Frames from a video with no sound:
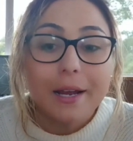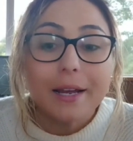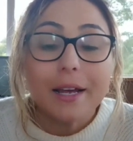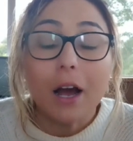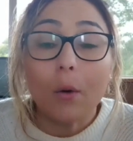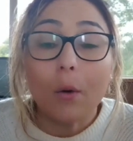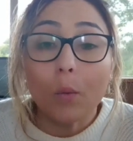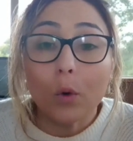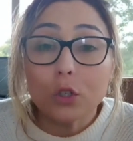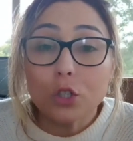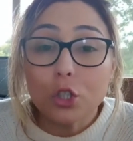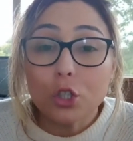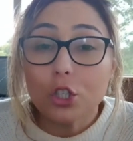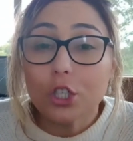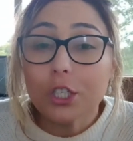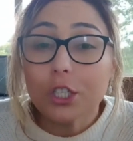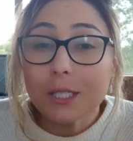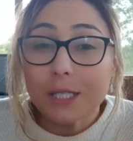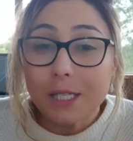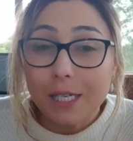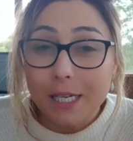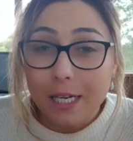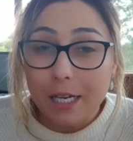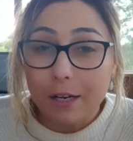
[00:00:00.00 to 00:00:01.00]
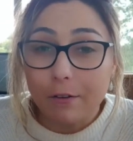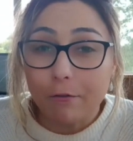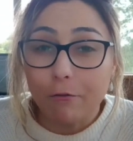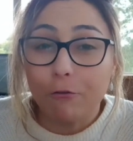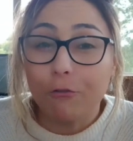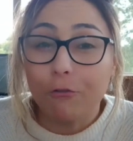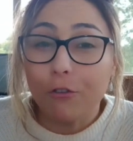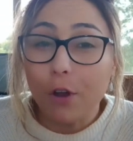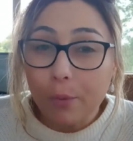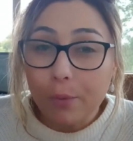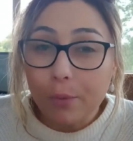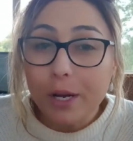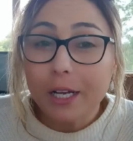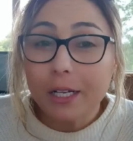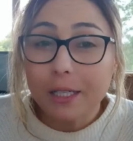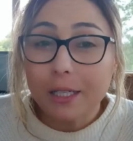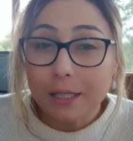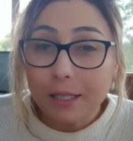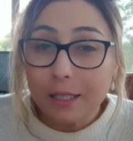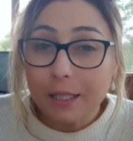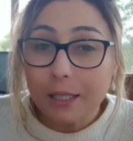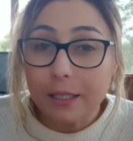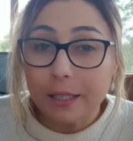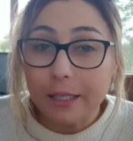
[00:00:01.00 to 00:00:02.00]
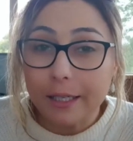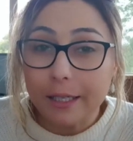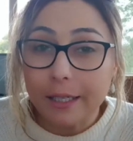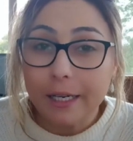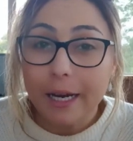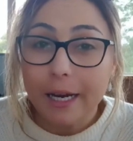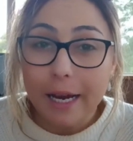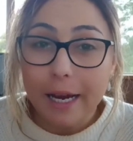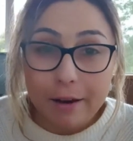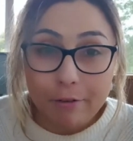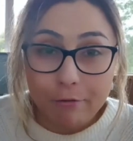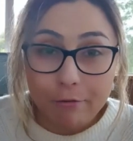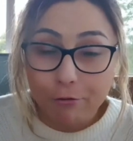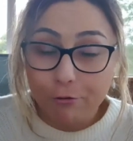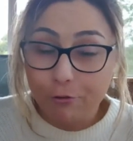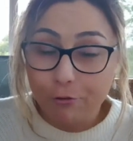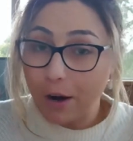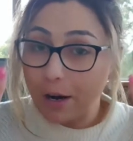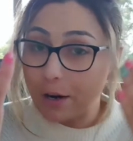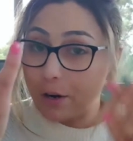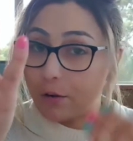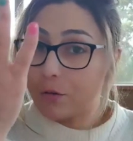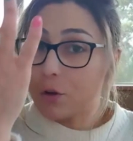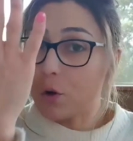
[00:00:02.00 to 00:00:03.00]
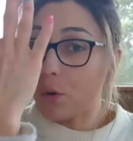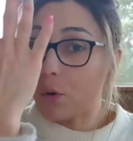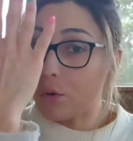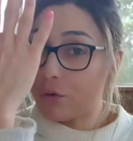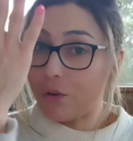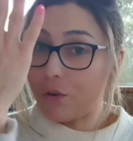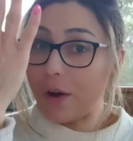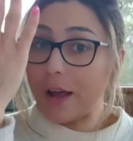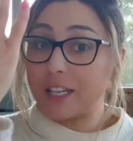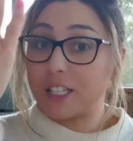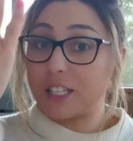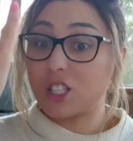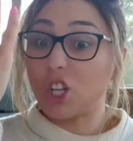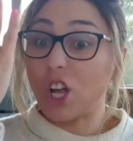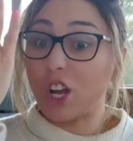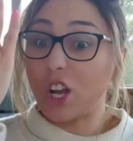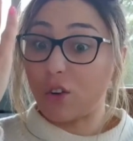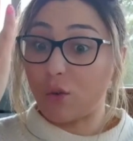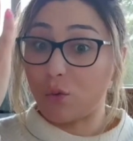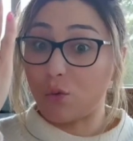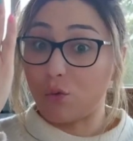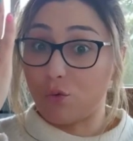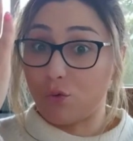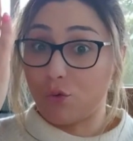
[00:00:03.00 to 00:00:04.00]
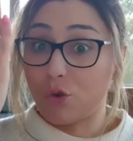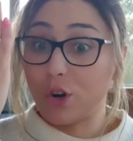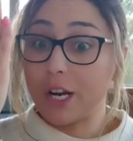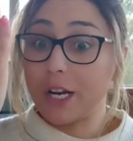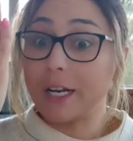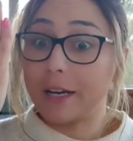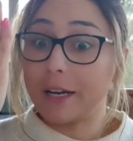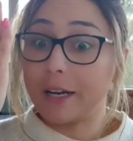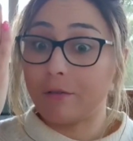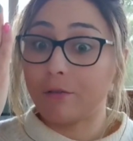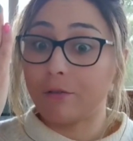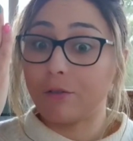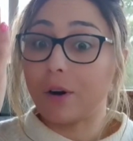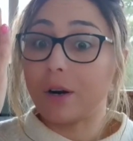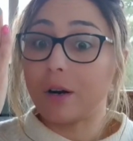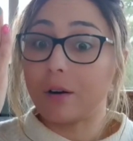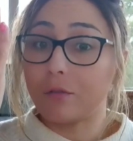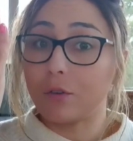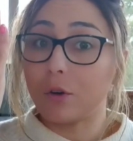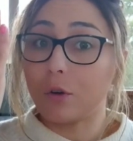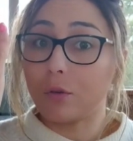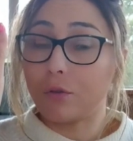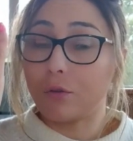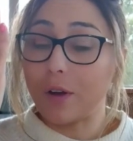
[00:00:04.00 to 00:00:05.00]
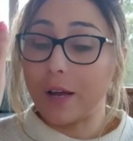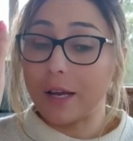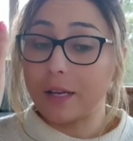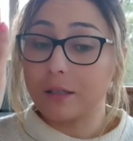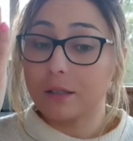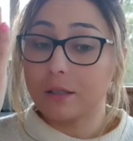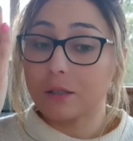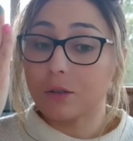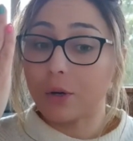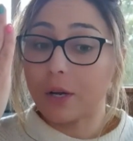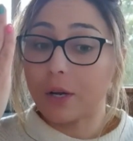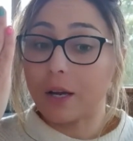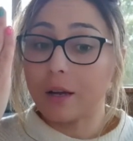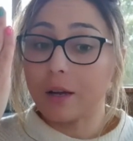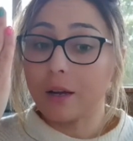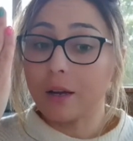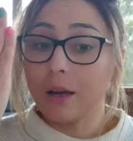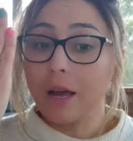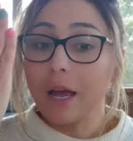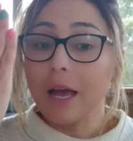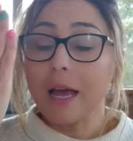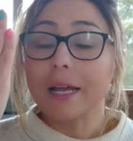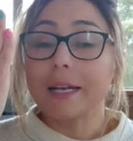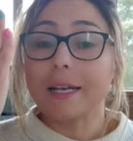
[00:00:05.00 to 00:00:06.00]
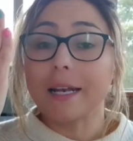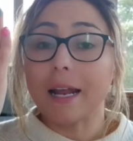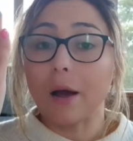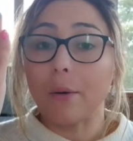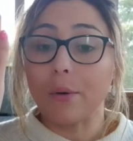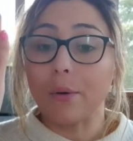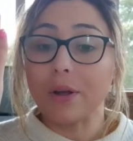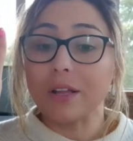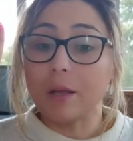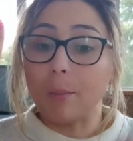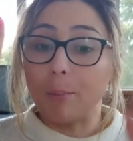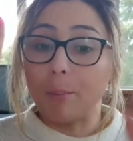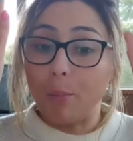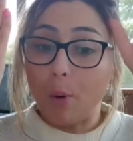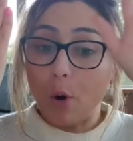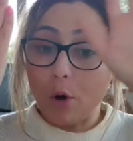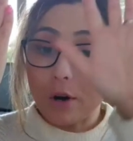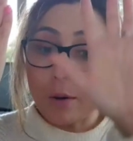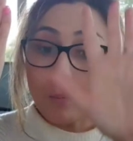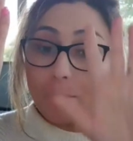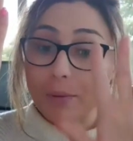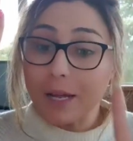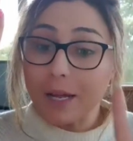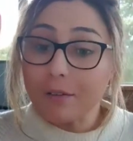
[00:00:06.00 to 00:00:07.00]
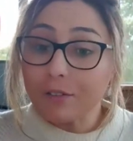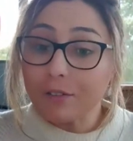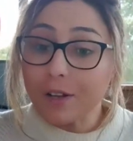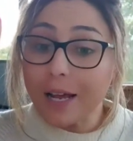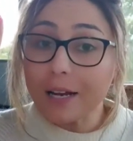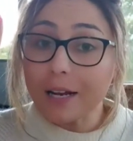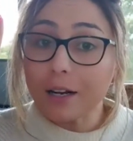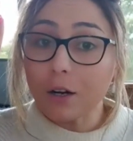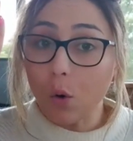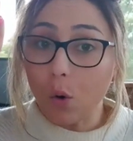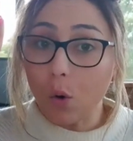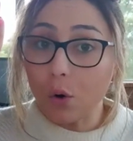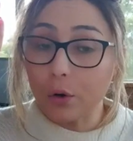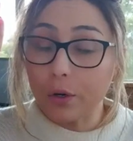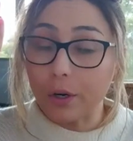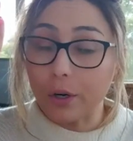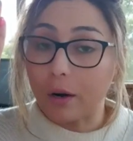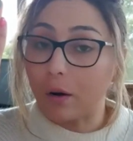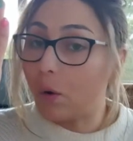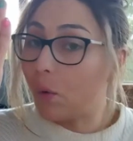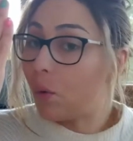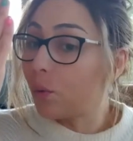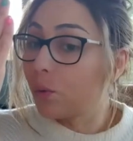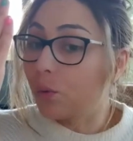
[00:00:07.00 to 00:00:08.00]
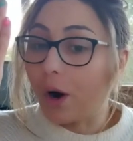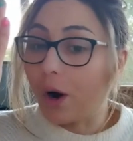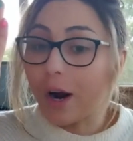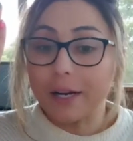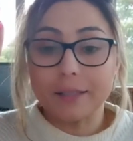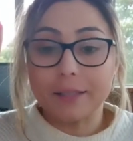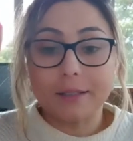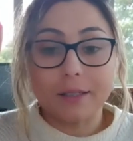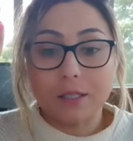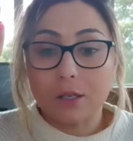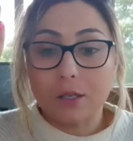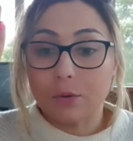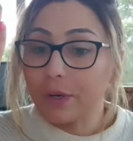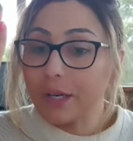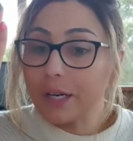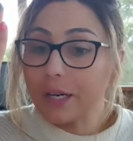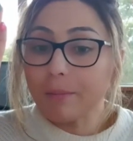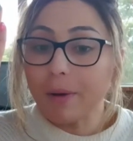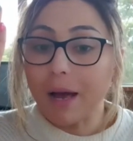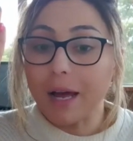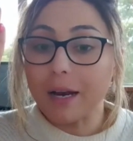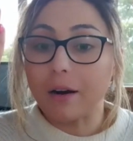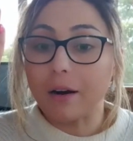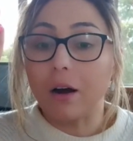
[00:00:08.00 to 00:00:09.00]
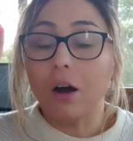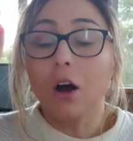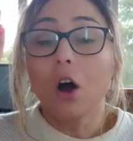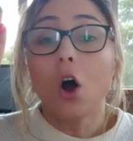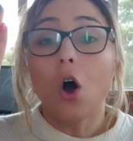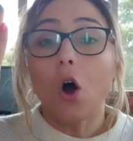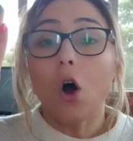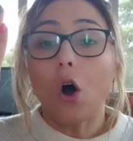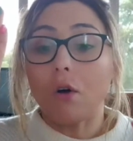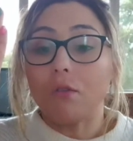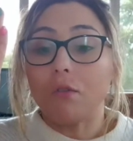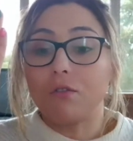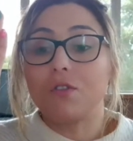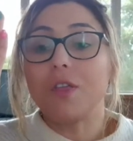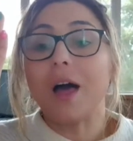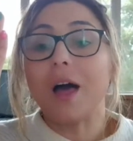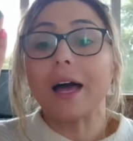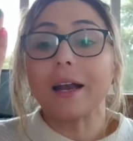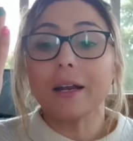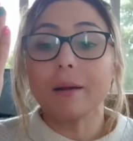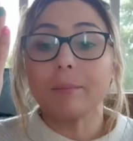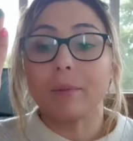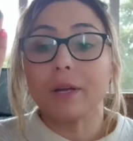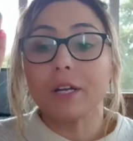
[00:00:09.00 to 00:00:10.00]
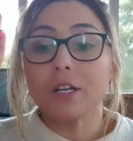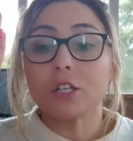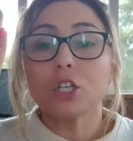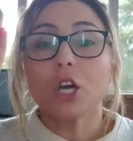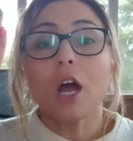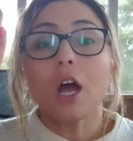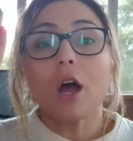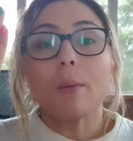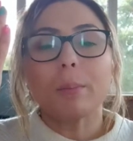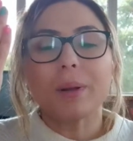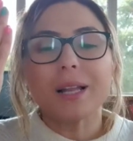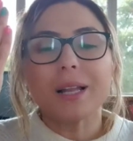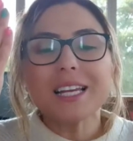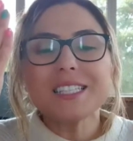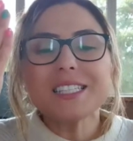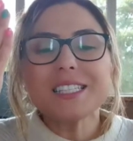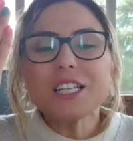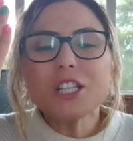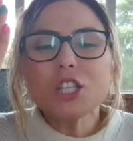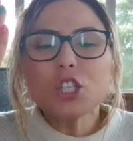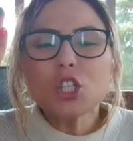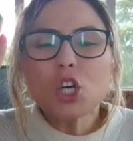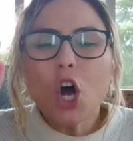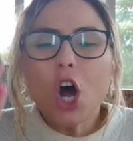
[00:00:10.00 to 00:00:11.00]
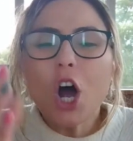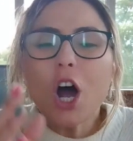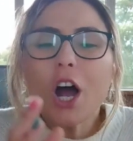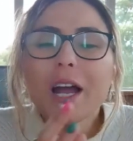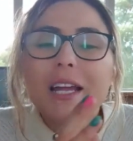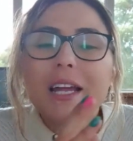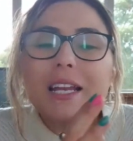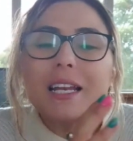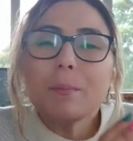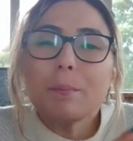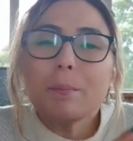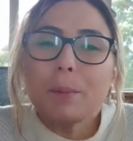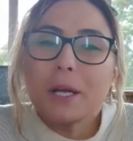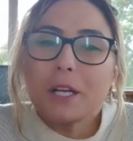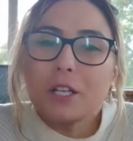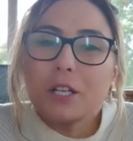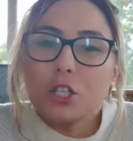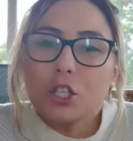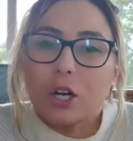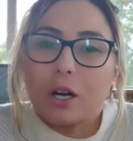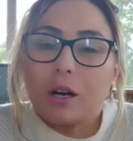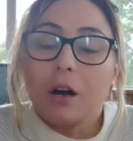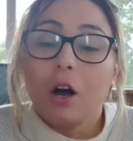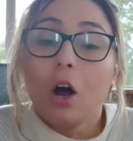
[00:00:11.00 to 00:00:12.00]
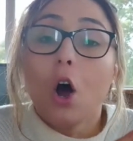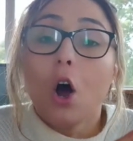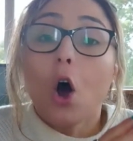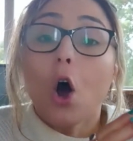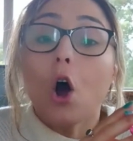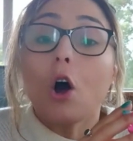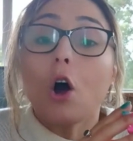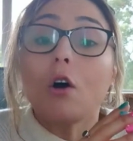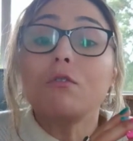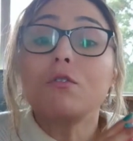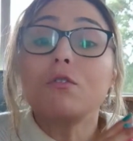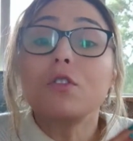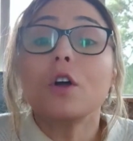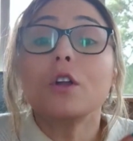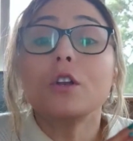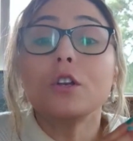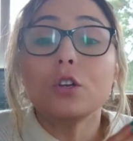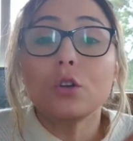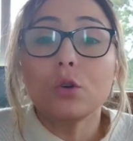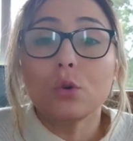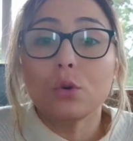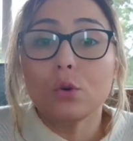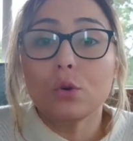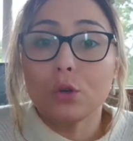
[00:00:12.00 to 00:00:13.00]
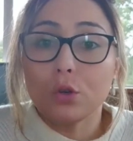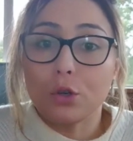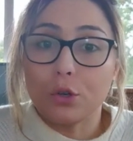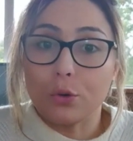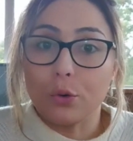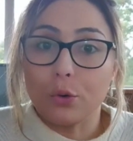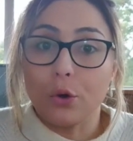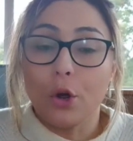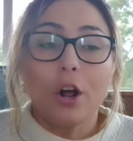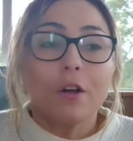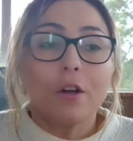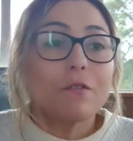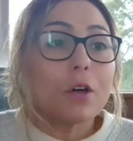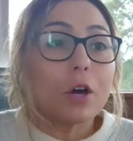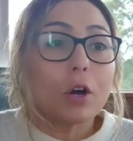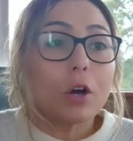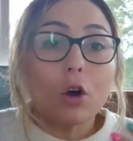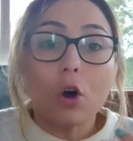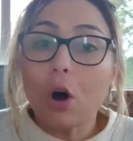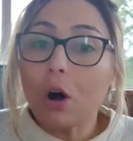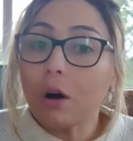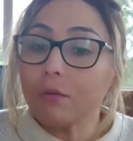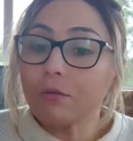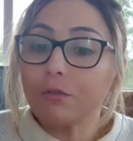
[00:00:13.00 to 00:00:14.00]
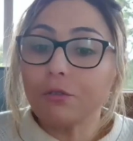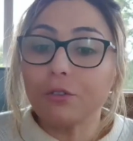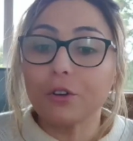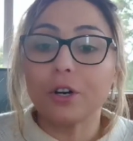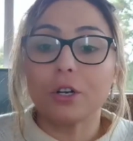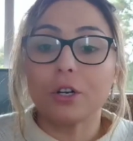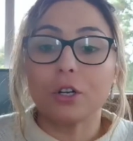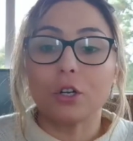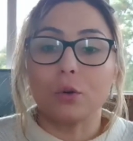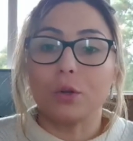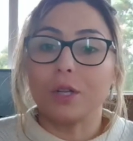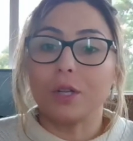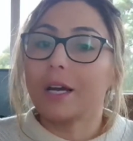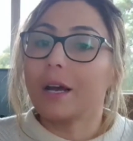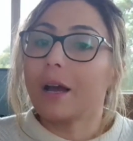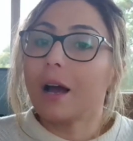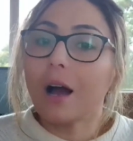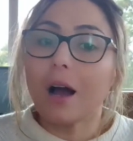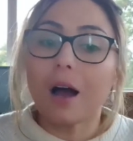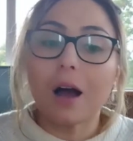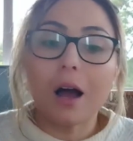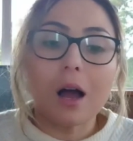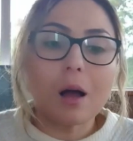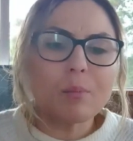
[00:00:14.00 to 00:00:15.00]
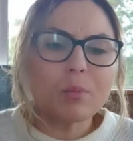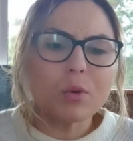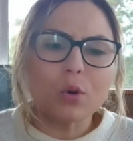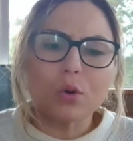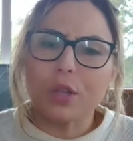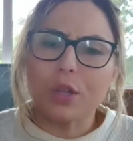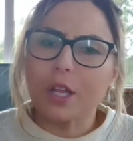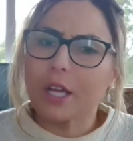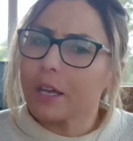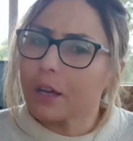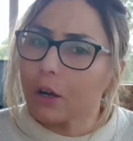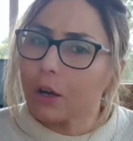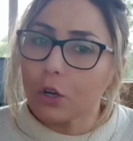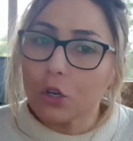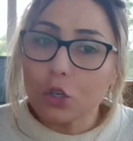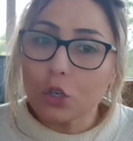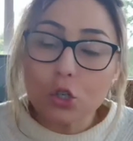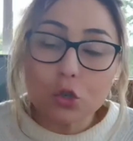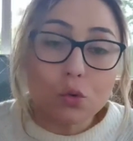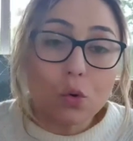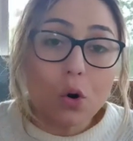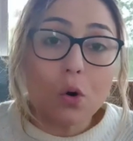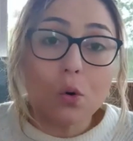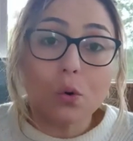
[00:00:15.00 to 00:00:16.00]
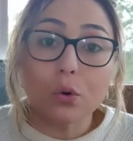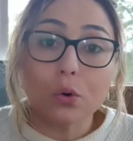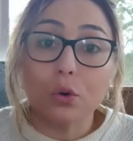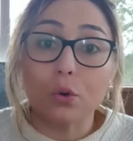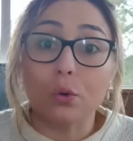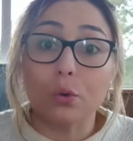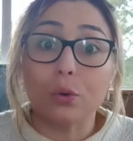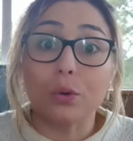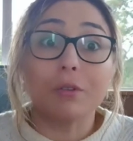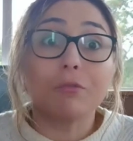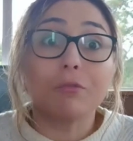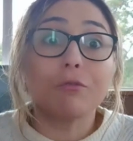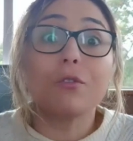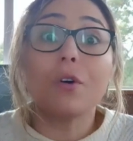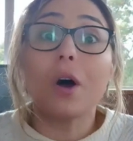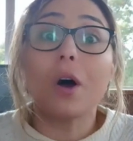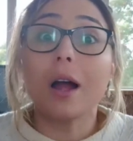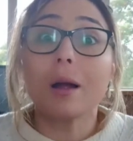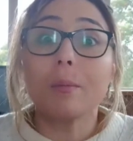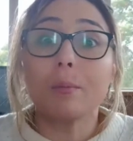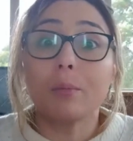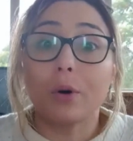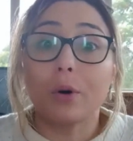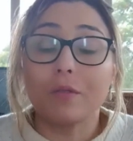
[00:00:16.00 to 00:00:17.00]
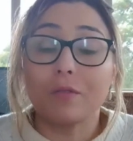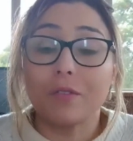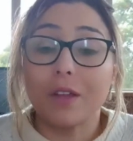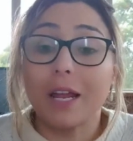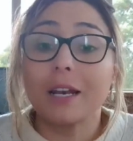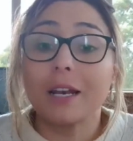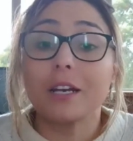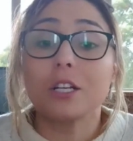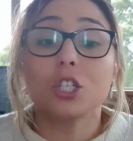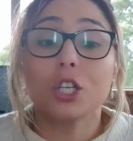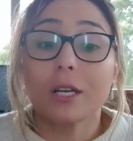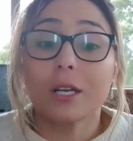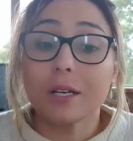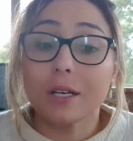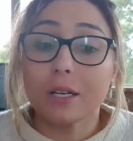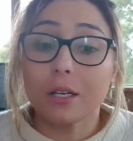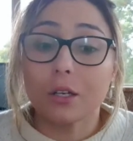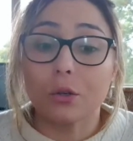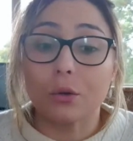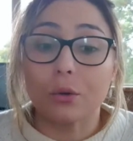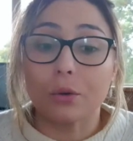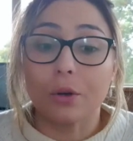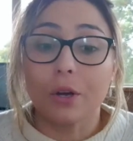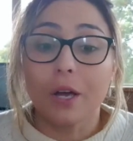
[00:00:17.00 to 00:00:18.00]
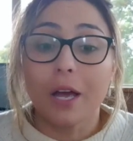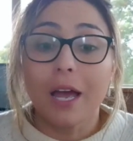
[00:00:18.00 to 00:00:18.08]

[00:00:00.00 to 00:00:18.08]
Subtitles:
I want you to see it very clearly in front of your face, like really in front of your face, okay? Now, in the bottom left-hand corner, right, doesn't really matter, of that image, place a tiny picture of the new you, the confident you, the calm you, the in control you, the vibrant, the energetic you.